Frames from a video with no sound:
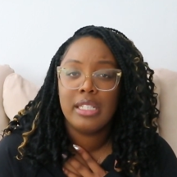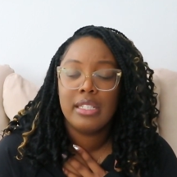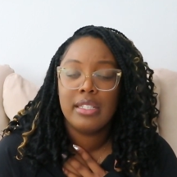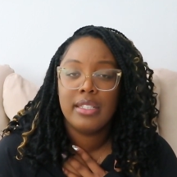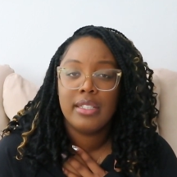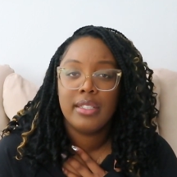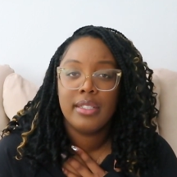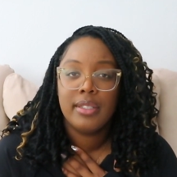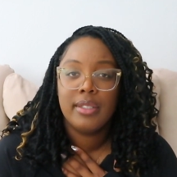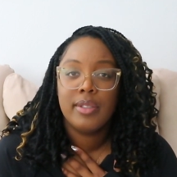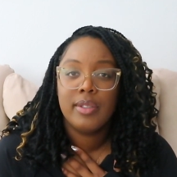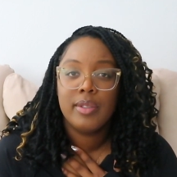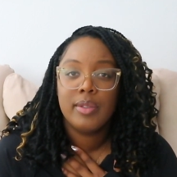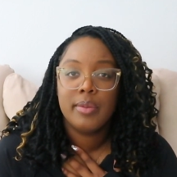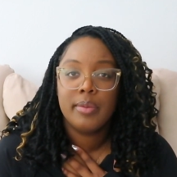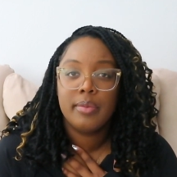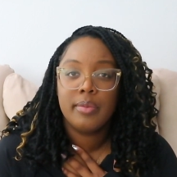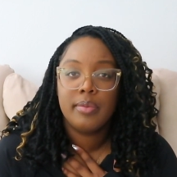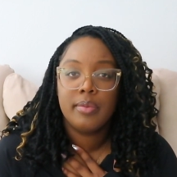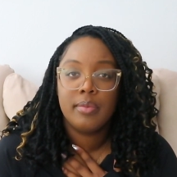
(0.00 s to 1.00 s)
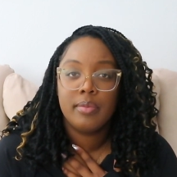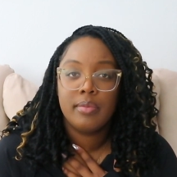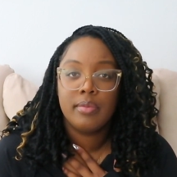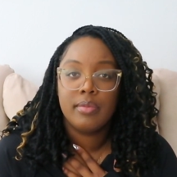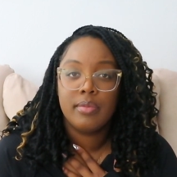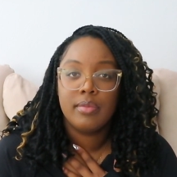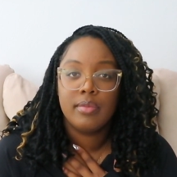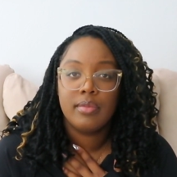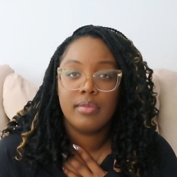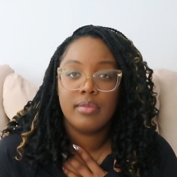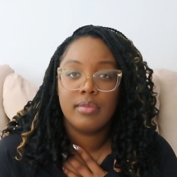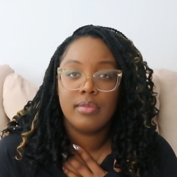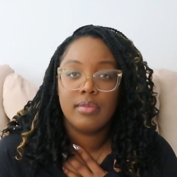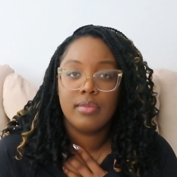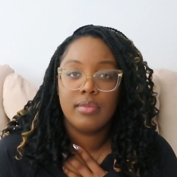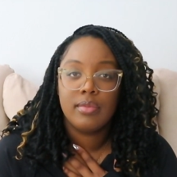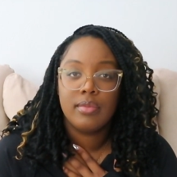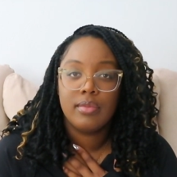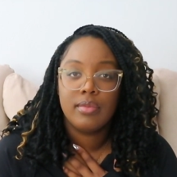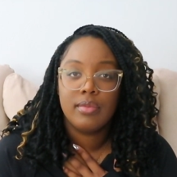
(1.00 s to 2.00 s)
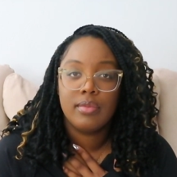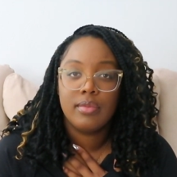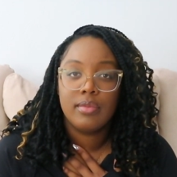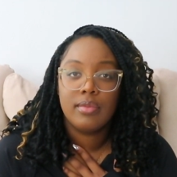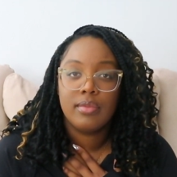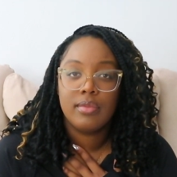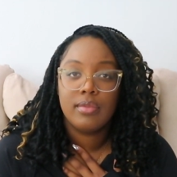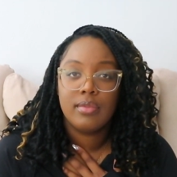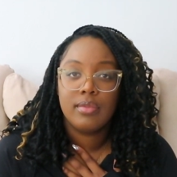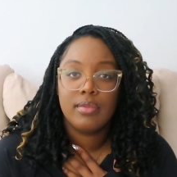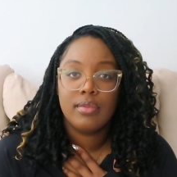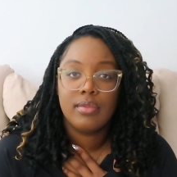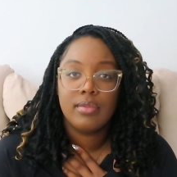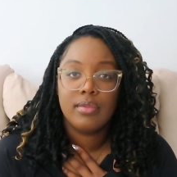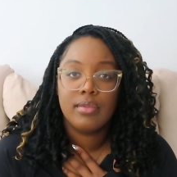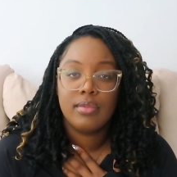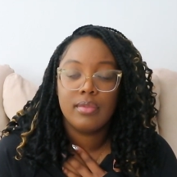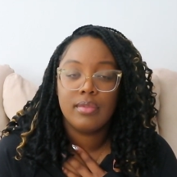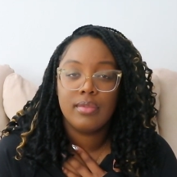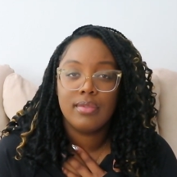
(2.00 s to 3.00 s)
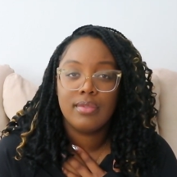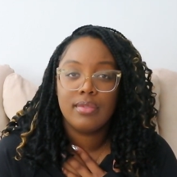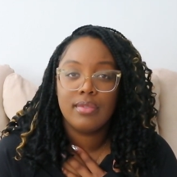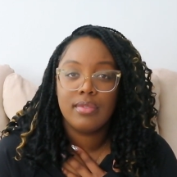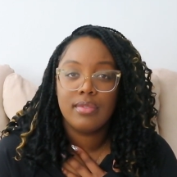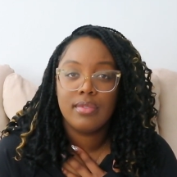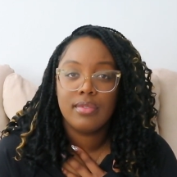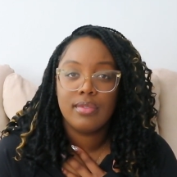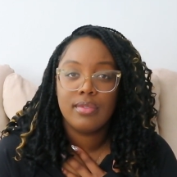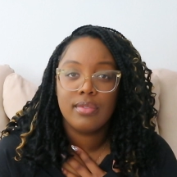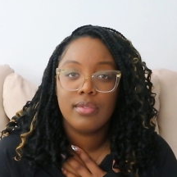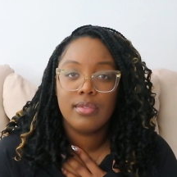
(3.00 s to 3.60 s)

(silence)